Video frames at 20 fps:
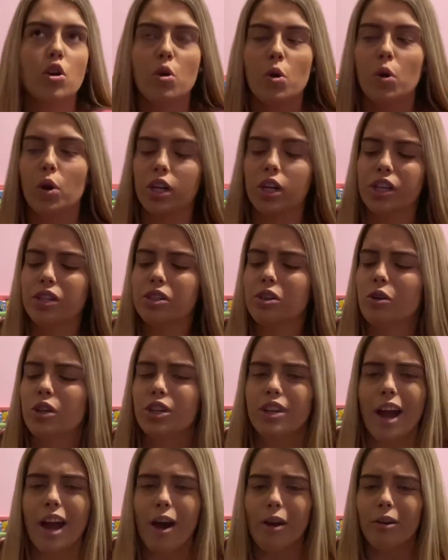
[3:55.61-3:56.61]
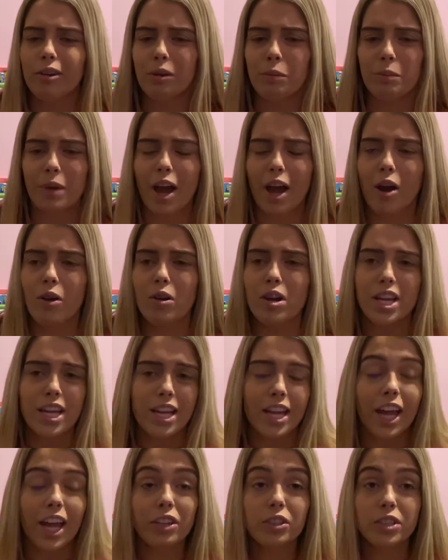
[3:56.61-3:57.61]
or you know, you're out and about
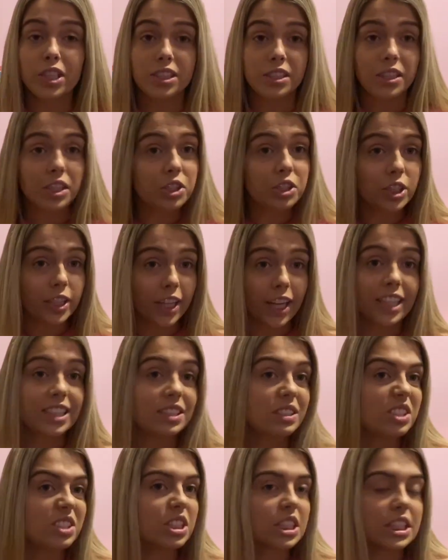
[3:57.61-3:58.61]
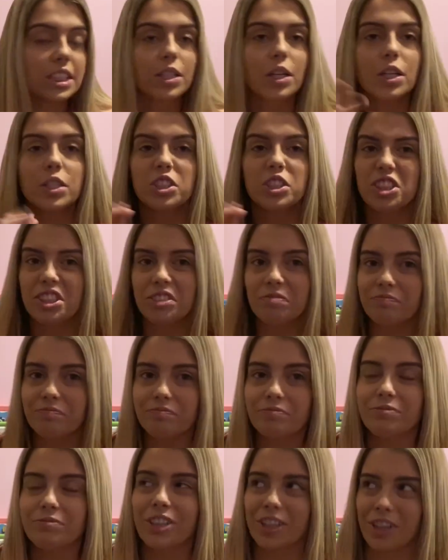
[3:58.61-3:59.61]
and you just need your kids, just,
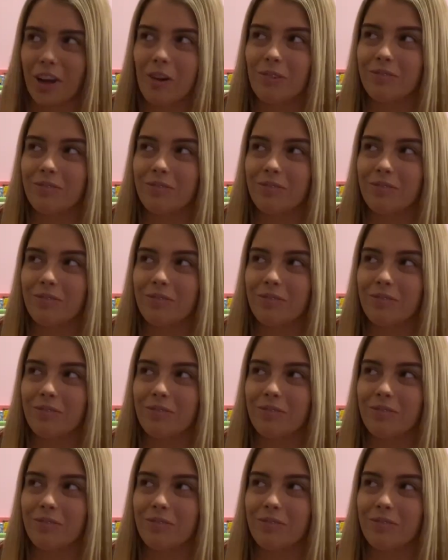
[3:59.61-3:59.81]
you know,